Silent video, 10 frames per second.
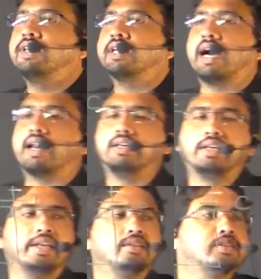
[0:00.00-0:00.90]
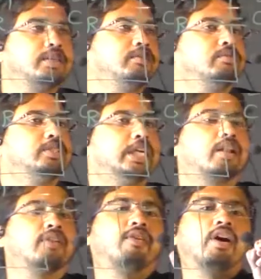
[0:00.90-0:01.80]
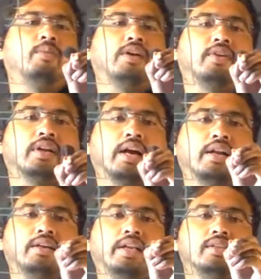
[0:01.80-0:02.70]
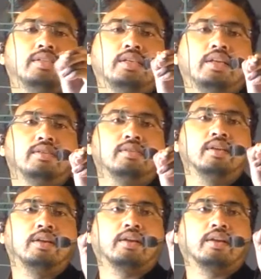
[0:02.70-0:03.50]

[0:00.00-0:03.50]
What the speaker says: the current density? General formula for current density is